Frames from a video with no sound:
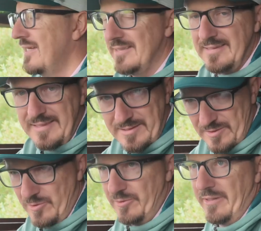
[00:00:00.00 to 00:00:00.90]

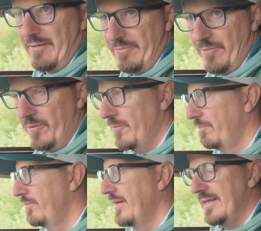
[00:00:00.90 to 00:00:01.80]
600 f4,
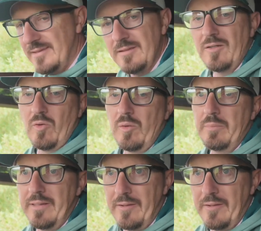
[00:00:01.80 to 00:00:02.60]
it's not going to be